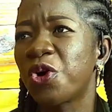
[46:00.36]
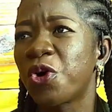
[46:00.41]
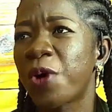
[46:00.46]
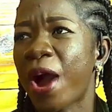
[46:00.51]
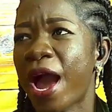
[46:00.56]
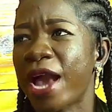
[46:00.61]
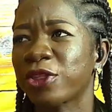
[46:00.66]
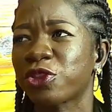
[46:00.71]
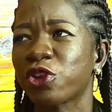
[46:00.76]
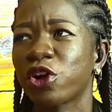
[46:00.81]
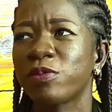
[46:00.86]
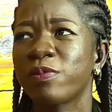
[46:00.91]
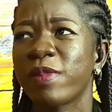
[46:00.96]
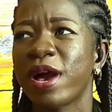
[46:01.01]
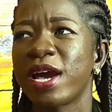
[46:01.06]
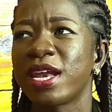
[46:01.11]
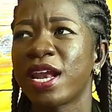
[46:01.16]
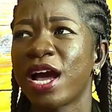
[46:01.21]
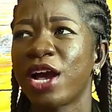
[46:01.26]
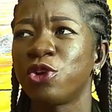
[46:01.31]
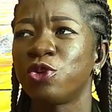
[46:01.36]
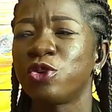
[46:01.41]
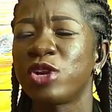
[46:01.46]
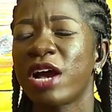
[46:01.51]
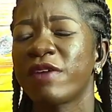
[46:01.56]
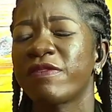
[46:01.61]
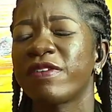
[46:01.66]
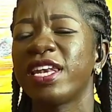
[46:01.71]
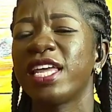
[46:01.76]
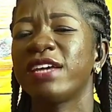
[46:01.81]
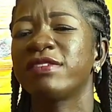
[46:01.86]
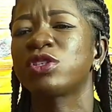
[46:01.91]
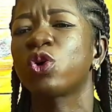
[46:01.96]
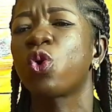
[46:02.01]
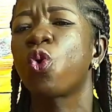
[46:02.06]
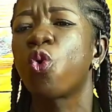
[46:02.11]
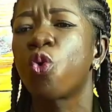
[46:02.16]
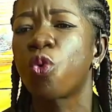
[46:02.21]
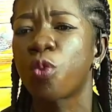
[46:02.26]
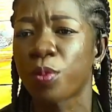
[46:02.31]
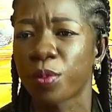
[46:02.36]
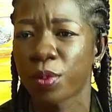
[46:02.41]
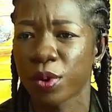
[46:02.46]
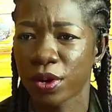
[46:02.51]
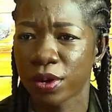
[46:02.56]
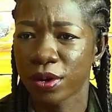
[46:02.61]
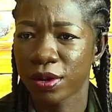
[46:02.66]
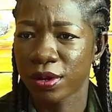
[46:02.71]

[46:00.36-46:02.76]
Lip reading: oh, I thought by now you'd have left home.